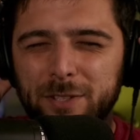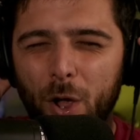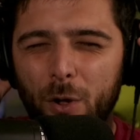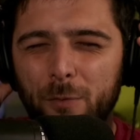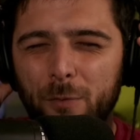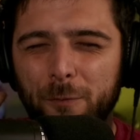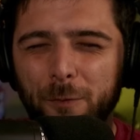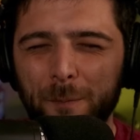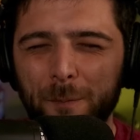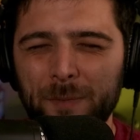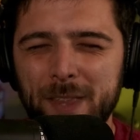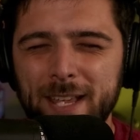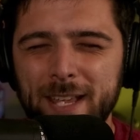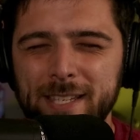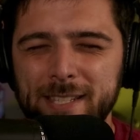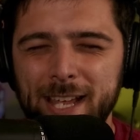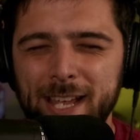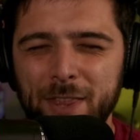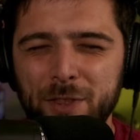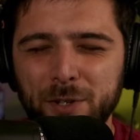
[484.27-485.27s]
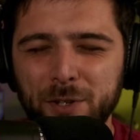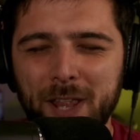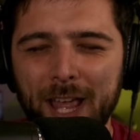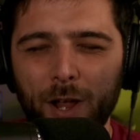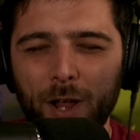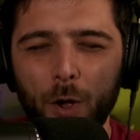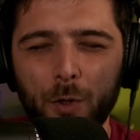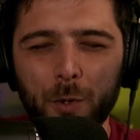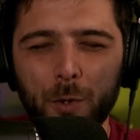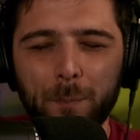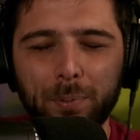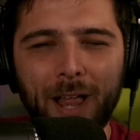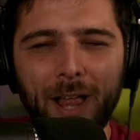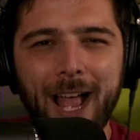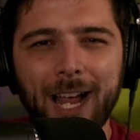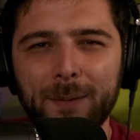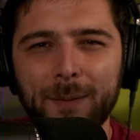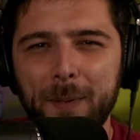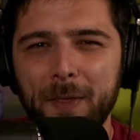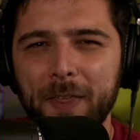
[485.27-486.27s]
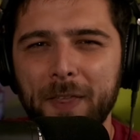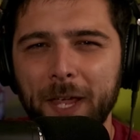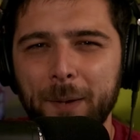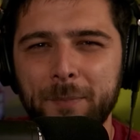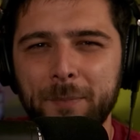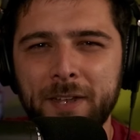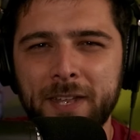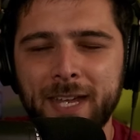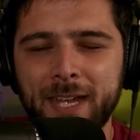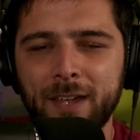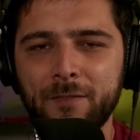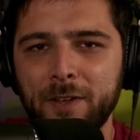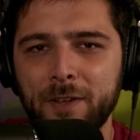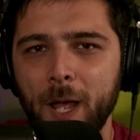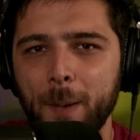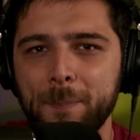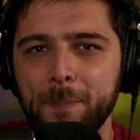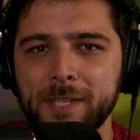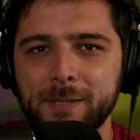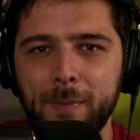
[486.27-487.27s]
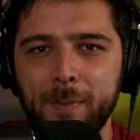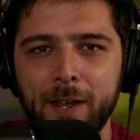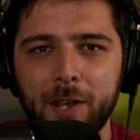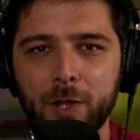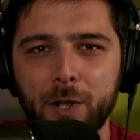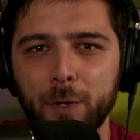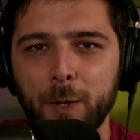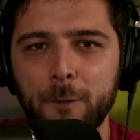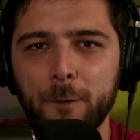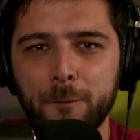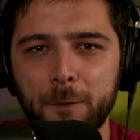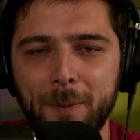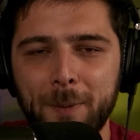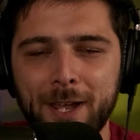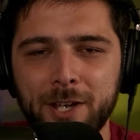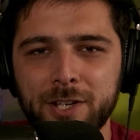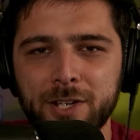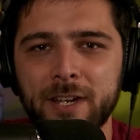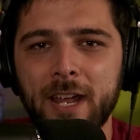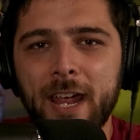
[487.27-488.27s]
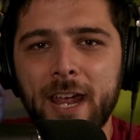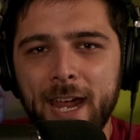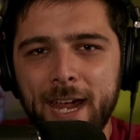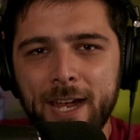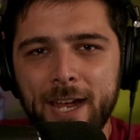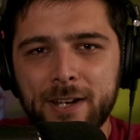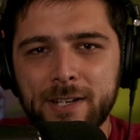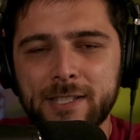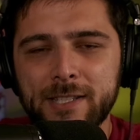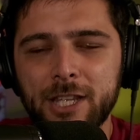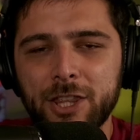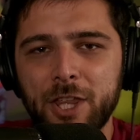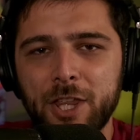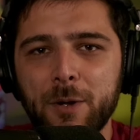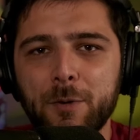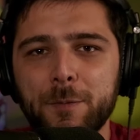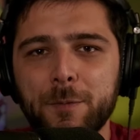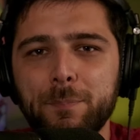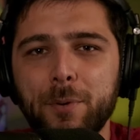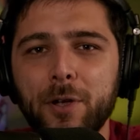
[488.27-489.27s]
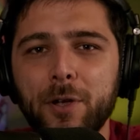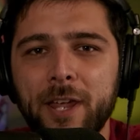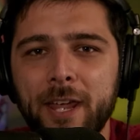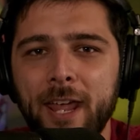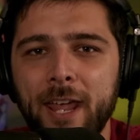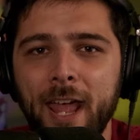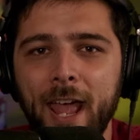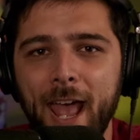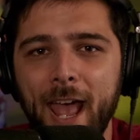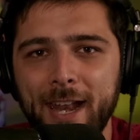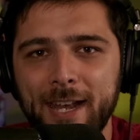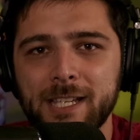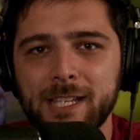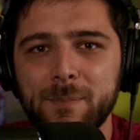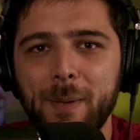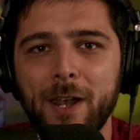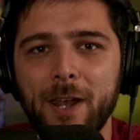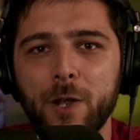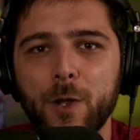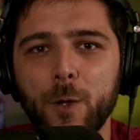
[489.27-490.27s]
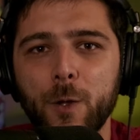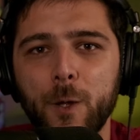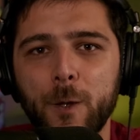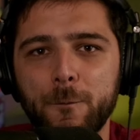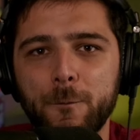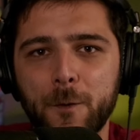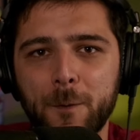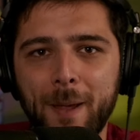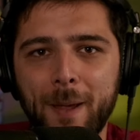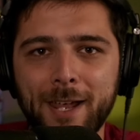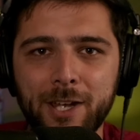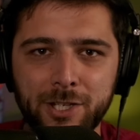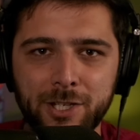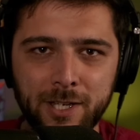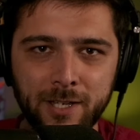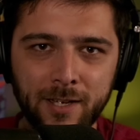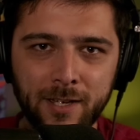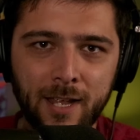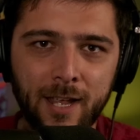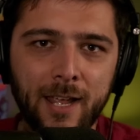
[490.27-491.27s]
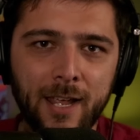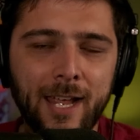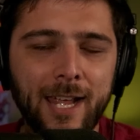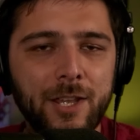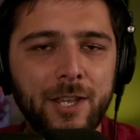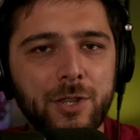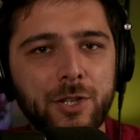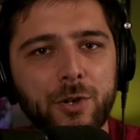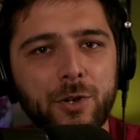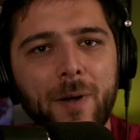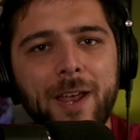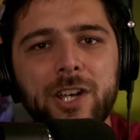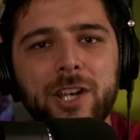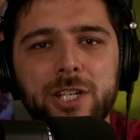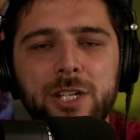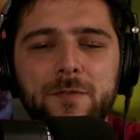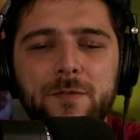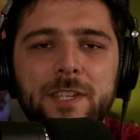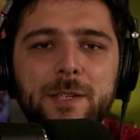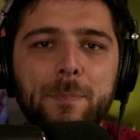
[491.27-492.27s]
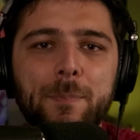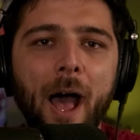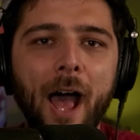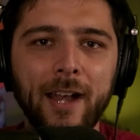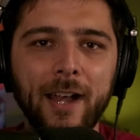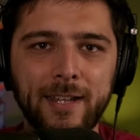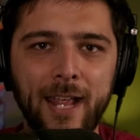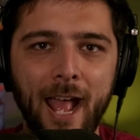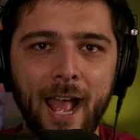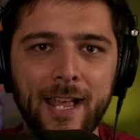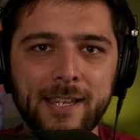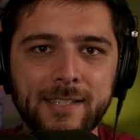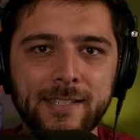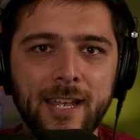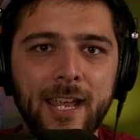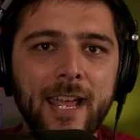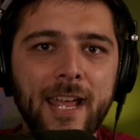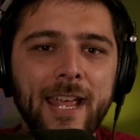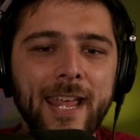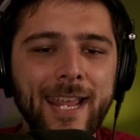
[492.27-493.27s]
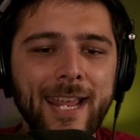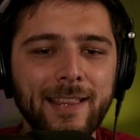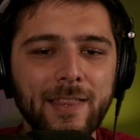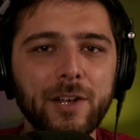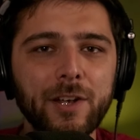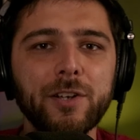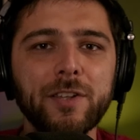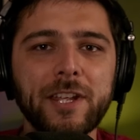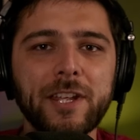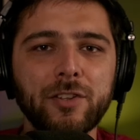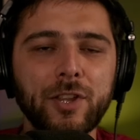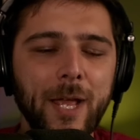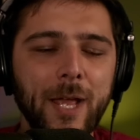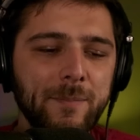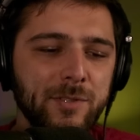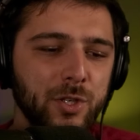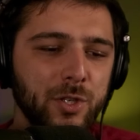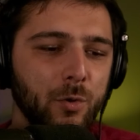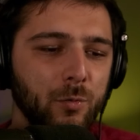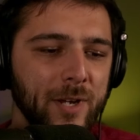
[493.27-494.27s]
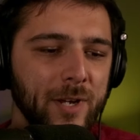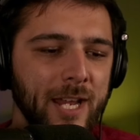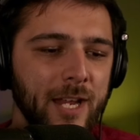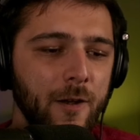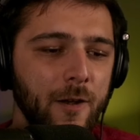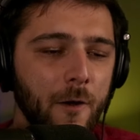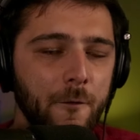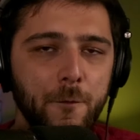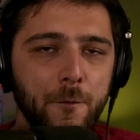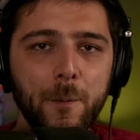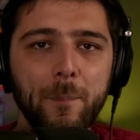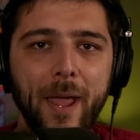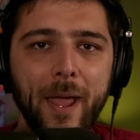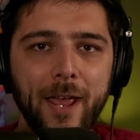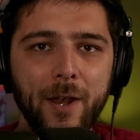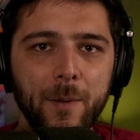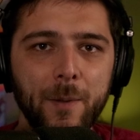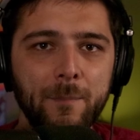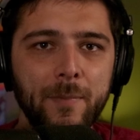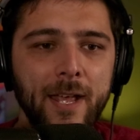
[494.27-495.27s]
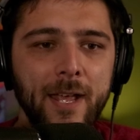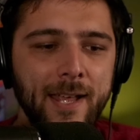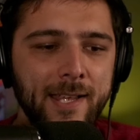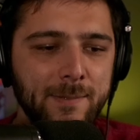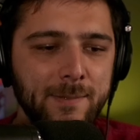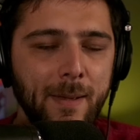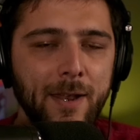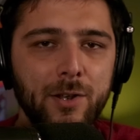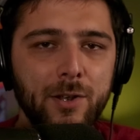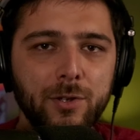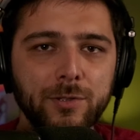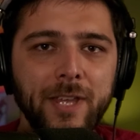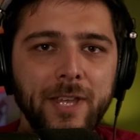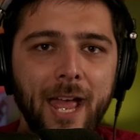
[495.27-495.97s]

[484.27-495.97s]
go from this and they're like, oh, they're blackmailing him into giving up his medical information. Here's the thing with Boogie and his medical information. In the duration of this podcast, he literally claims to read verbatim his medical